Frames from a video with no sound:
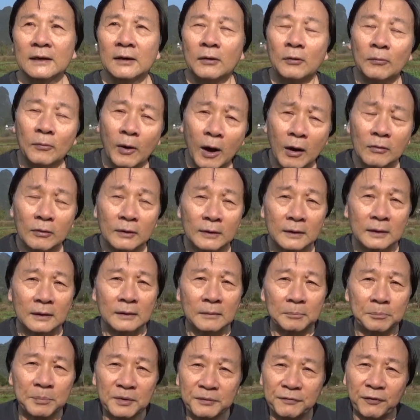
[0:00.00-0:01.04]
well,
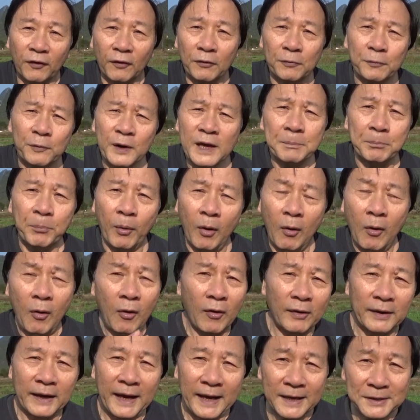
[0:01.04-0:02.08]
before we're
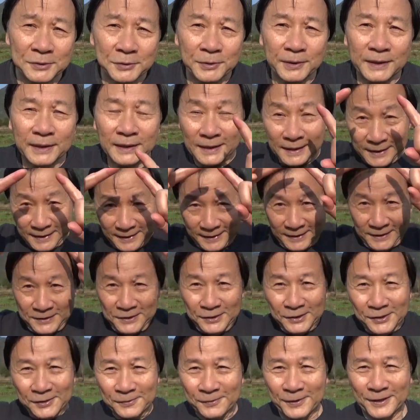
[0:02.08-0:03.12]
born, actually, the
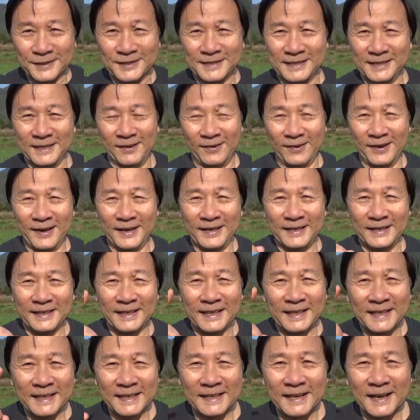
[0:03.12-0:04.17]
universe is already
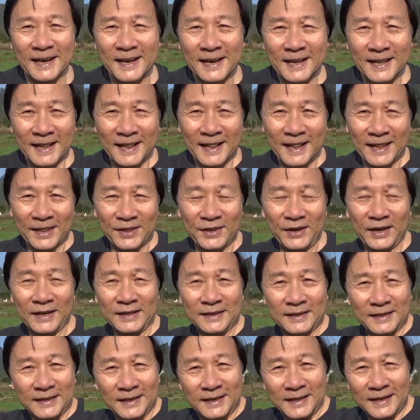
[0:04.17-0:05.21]
here, that
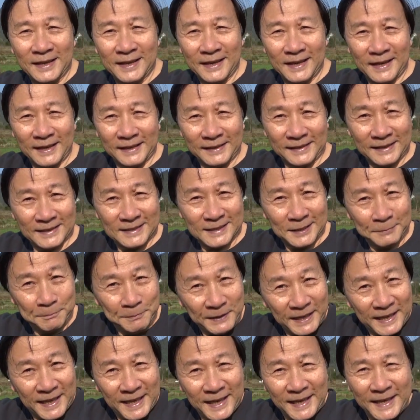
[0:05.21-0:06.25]
there's a
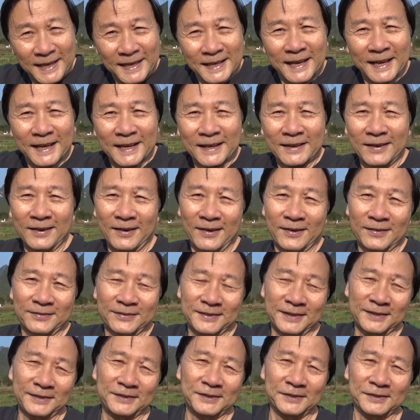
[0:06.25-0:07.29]
beginning of
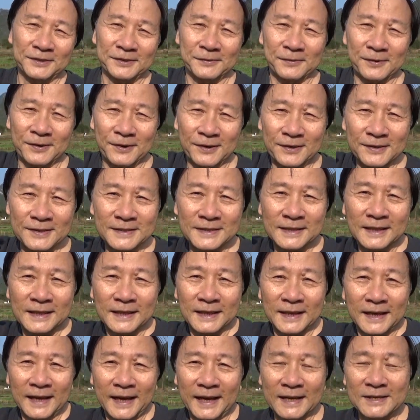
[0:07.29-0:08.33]
the universe
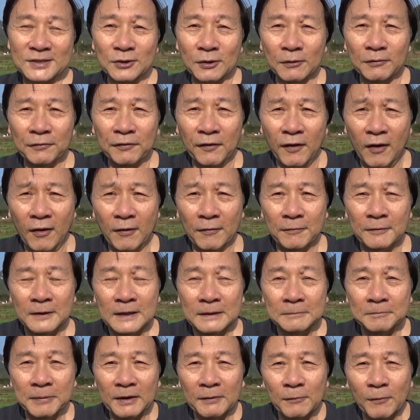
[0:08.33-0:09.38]
and so forth.
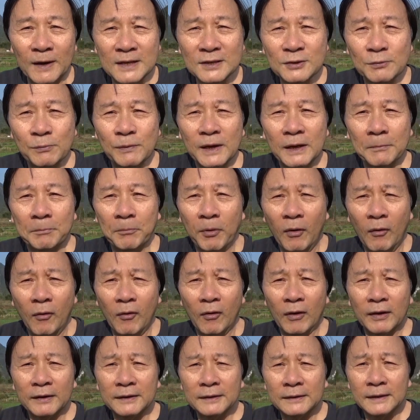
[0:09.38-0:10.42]
But once we're
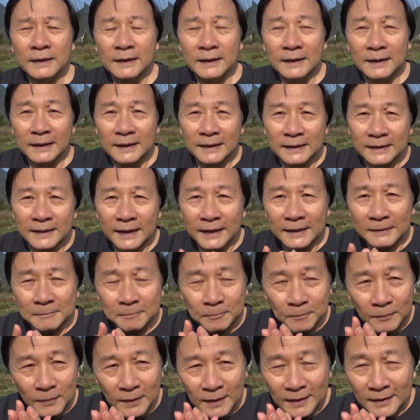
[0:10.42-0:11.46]
born, then
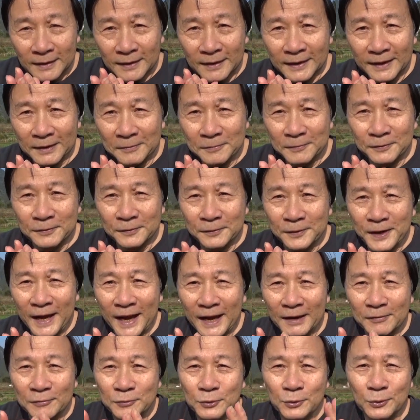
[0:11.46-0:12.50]
we
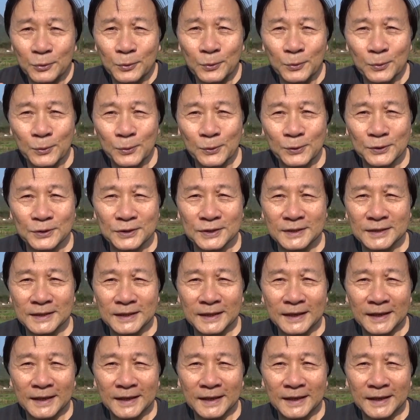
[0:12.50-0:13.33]
have rules,